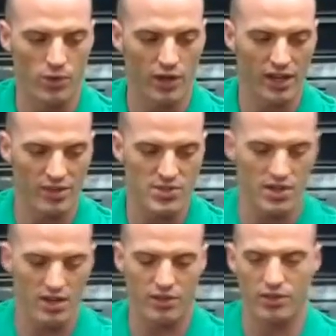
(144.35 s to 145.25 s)
working
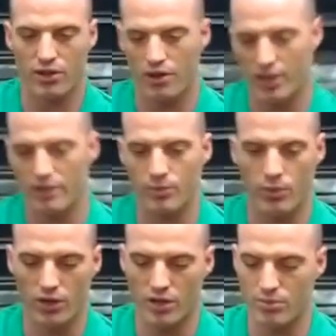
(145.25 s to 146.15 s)
outside of the car, I can
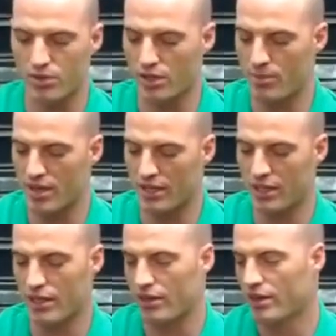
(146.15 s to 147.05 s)
work on putting it back
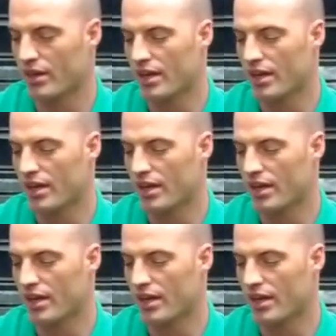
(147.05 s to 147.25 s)
in.